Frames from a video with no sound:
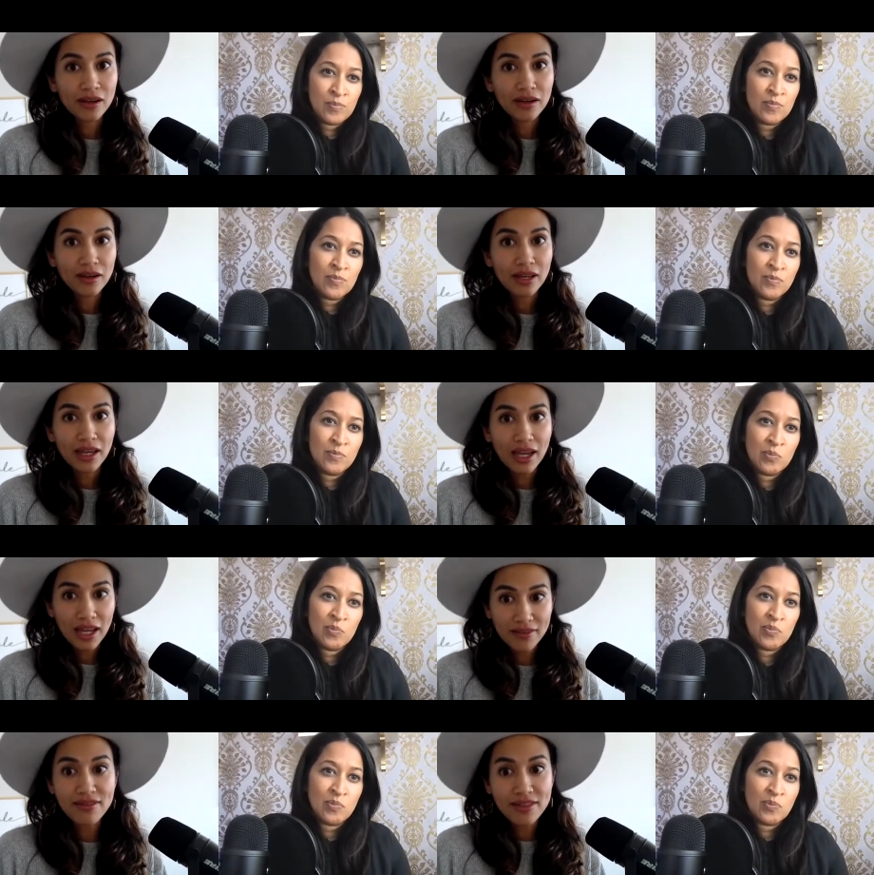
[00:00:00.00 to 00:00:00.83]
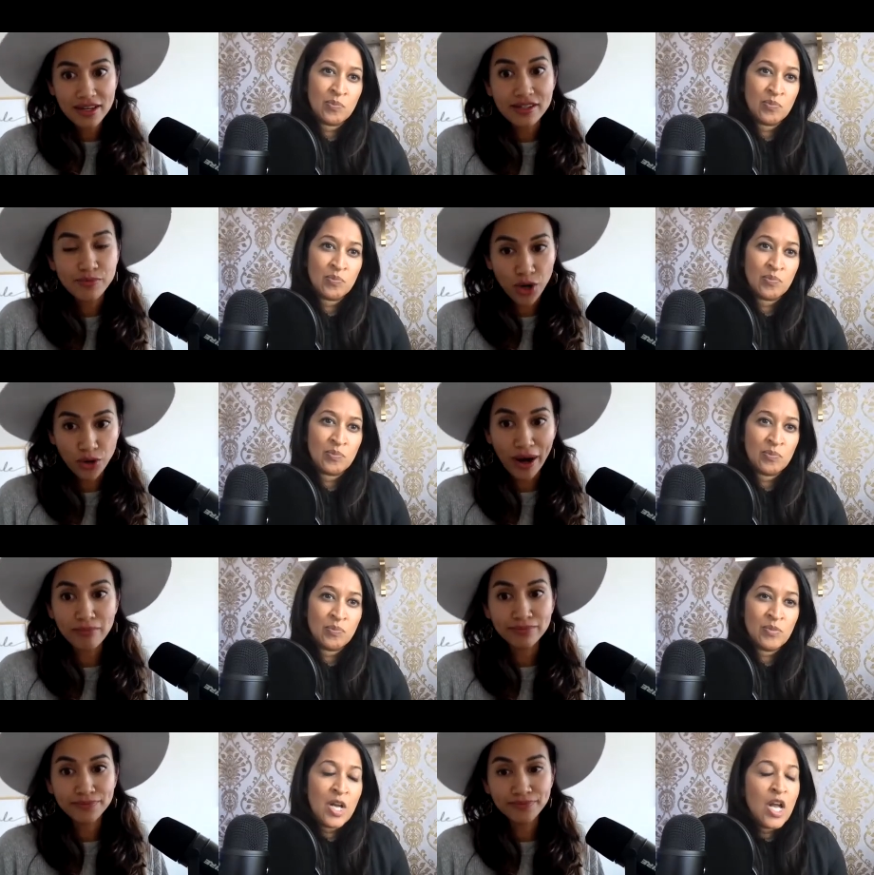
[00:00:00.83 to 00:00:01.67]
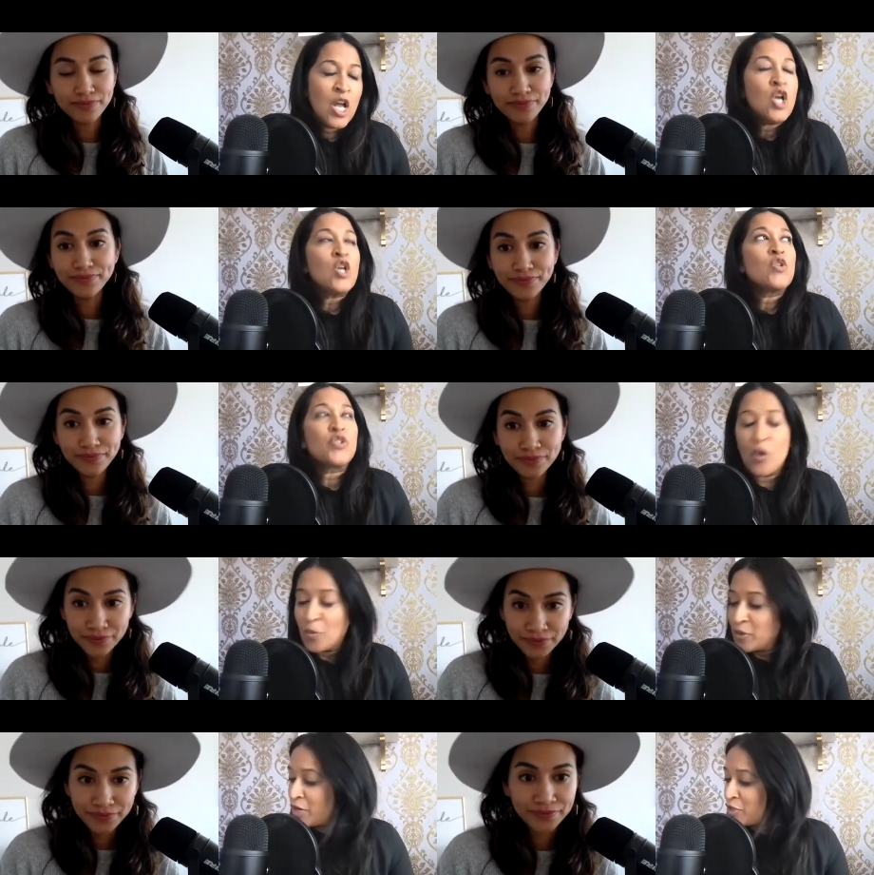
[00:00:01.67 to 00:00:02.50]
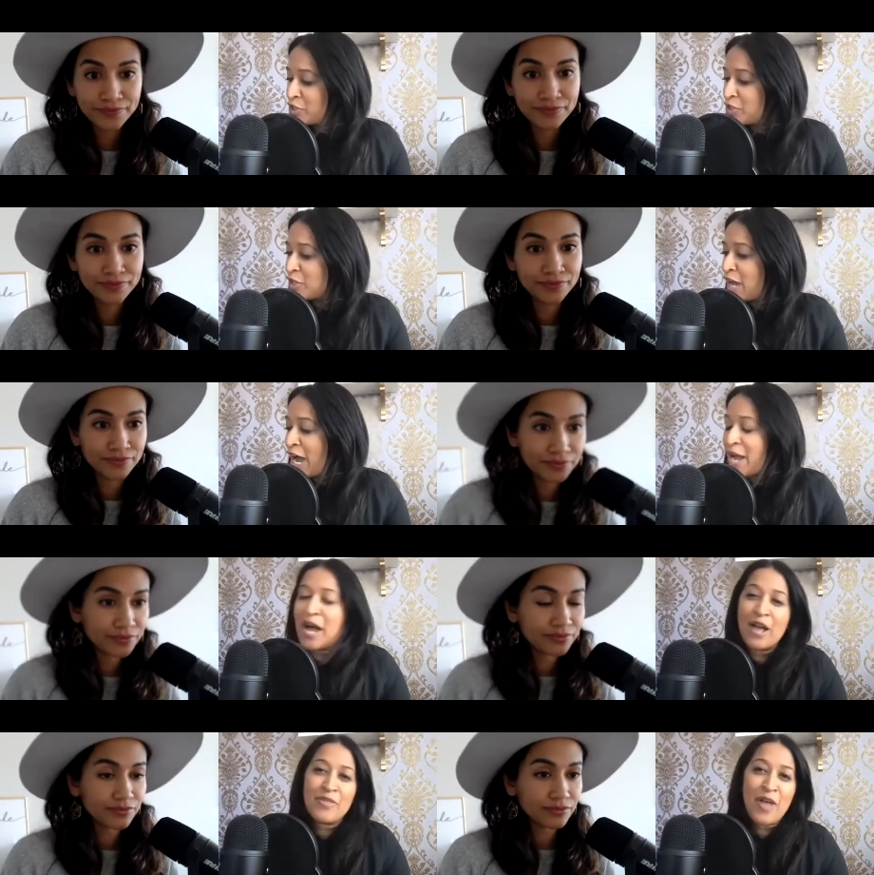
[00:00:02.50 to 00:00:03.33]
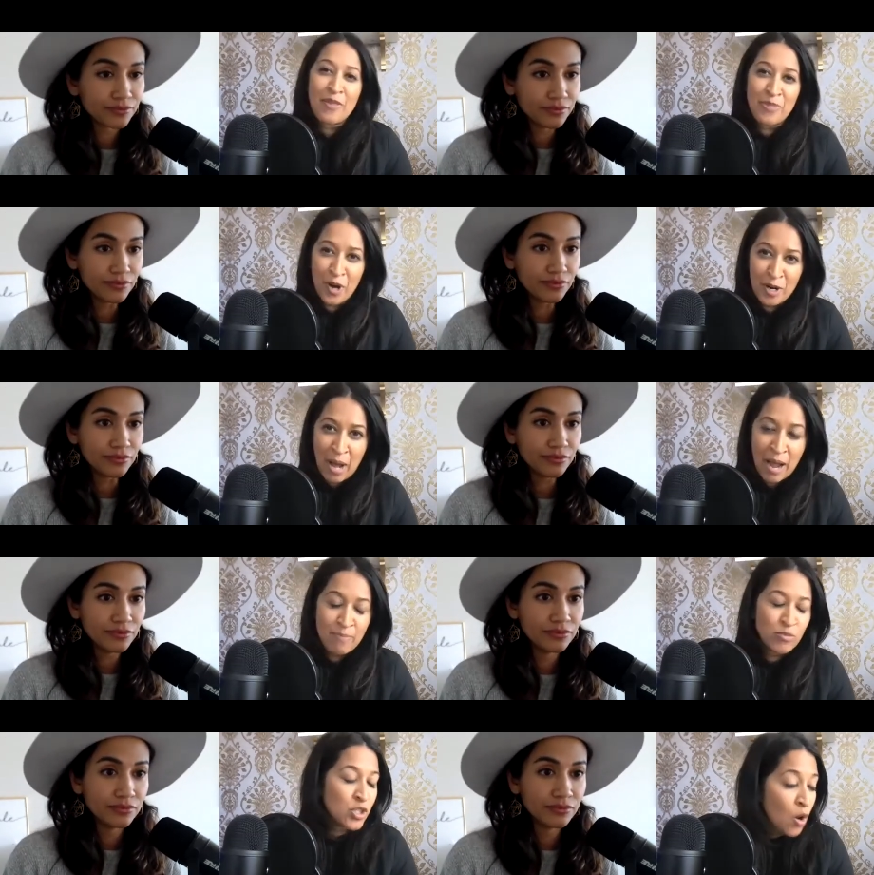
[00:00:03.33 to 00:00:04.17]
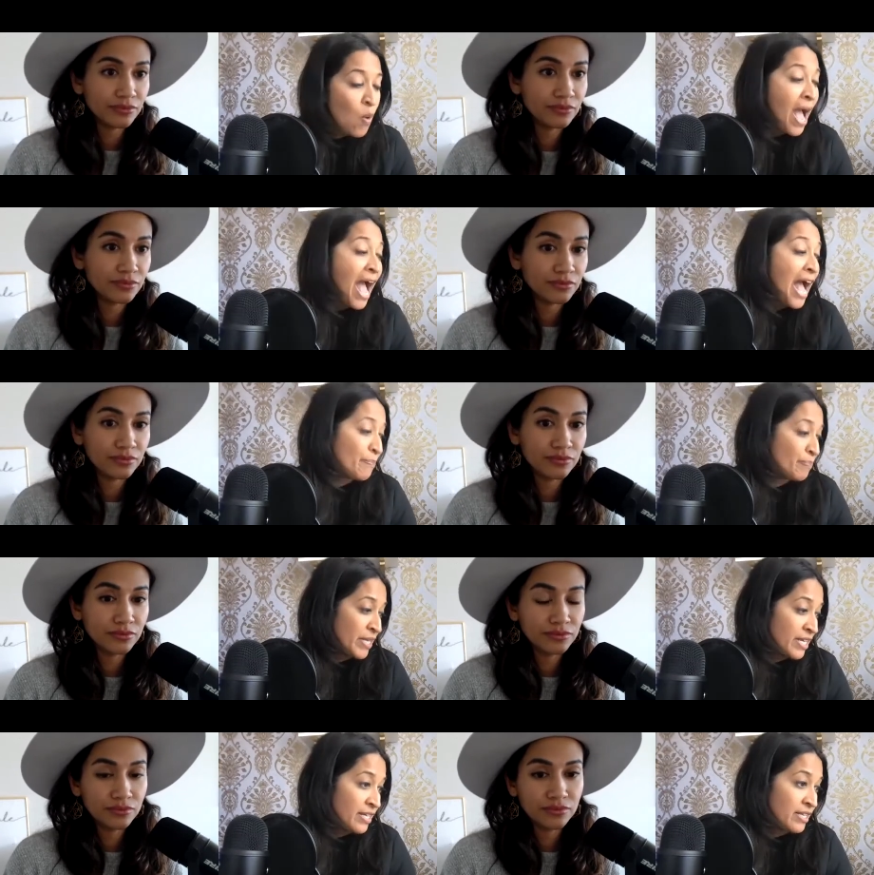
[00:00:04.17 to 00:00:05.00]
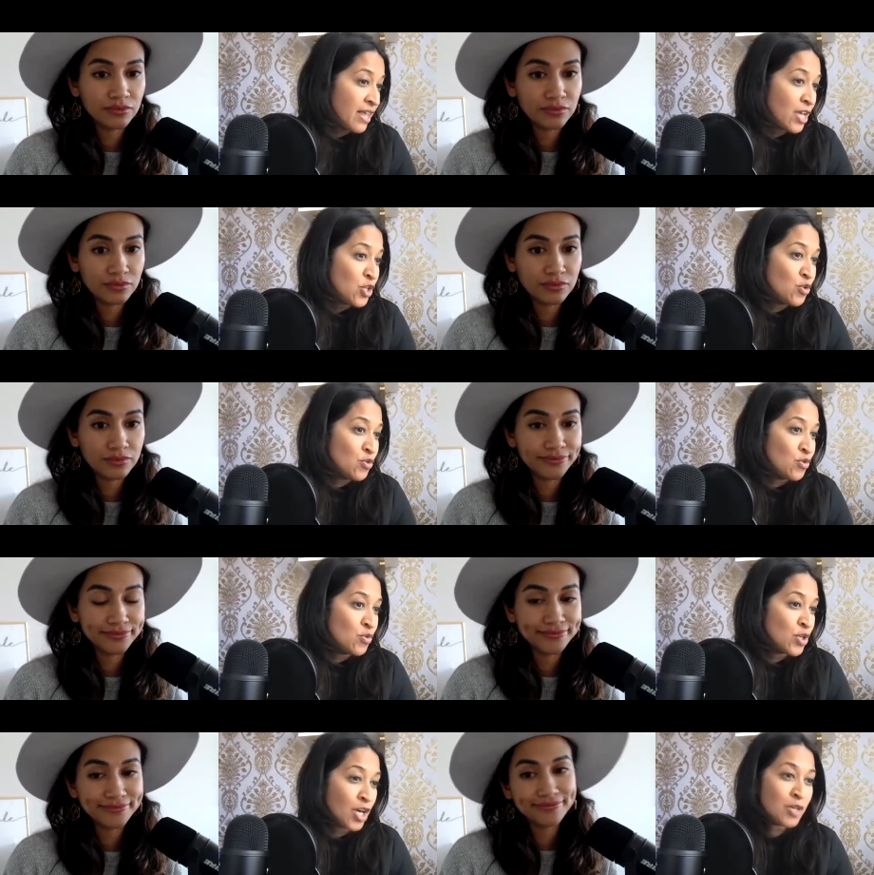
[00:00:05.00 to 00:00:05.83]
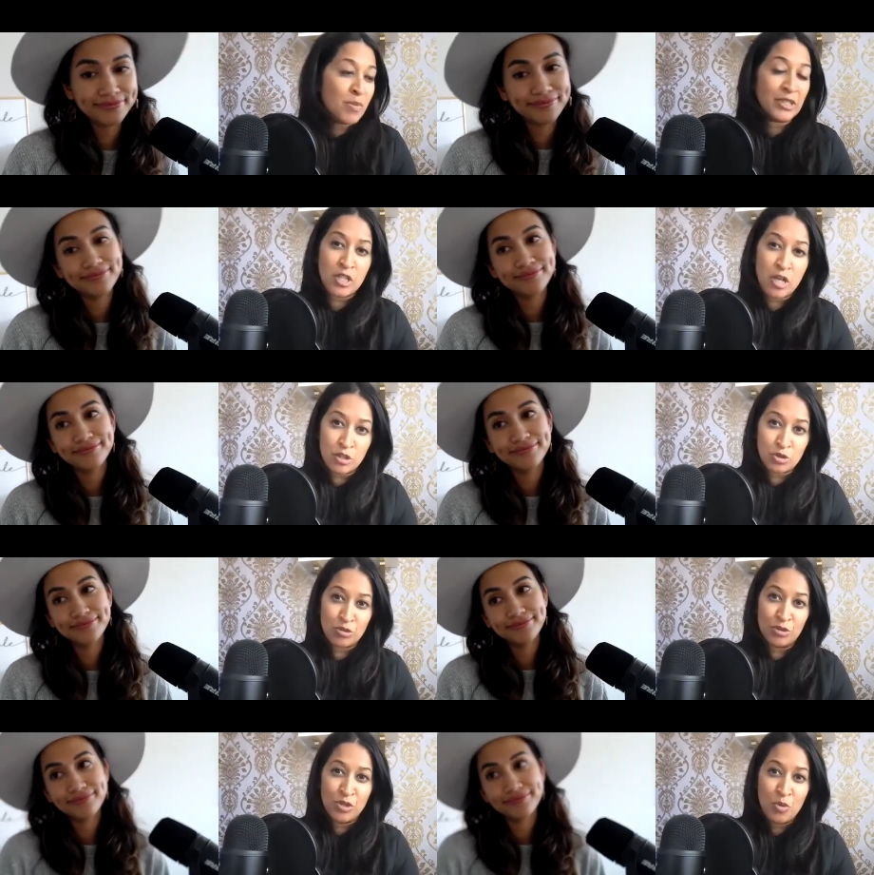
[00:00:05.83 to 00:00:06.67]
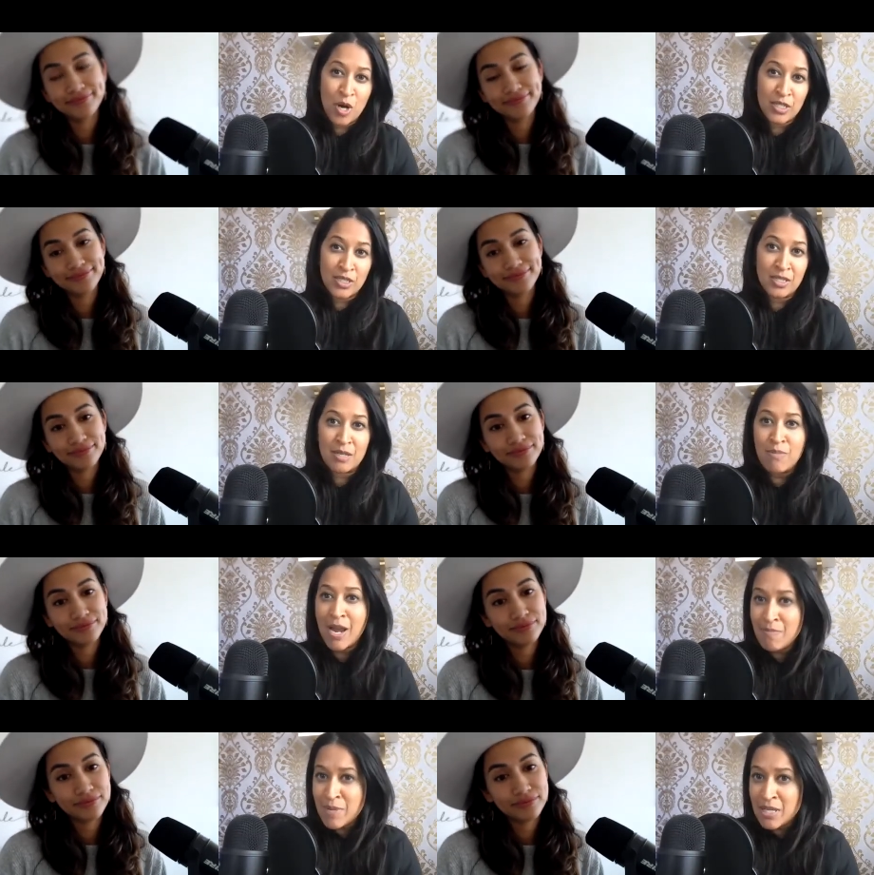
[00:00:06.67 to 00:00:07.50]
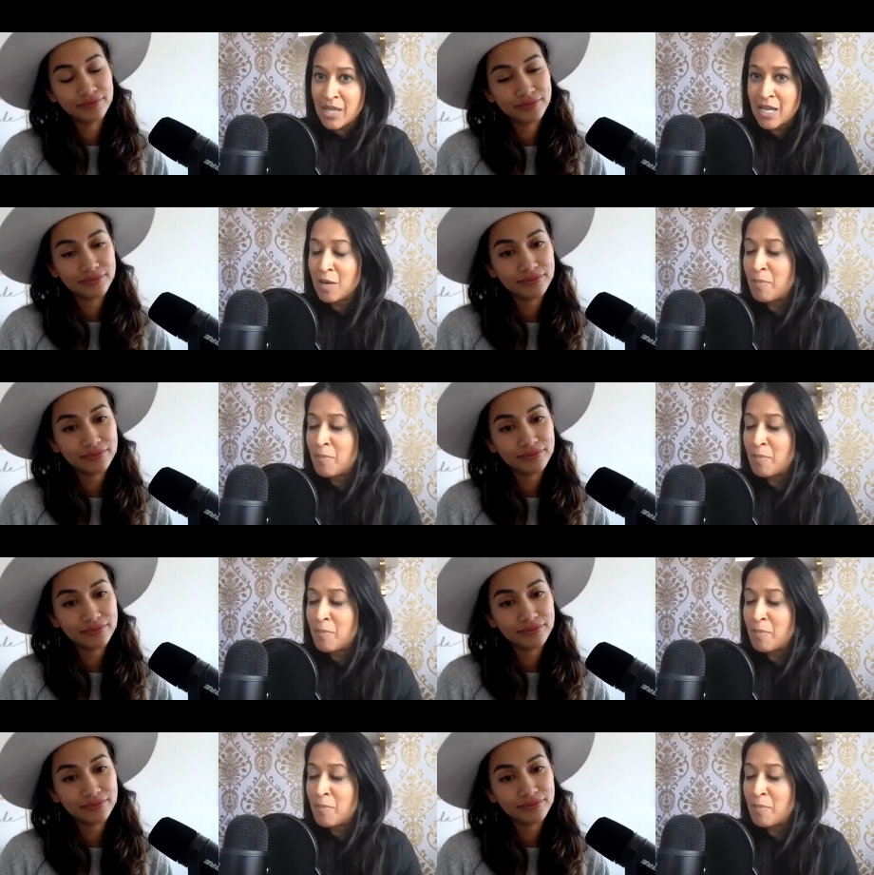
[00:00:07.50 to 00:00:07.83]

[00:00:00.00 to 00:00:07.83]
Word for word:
Speaker 1: in this program.
Speaker 2: So there's, I, I, I thought, I'm so happy that you talk about the cultural nuances. It made me think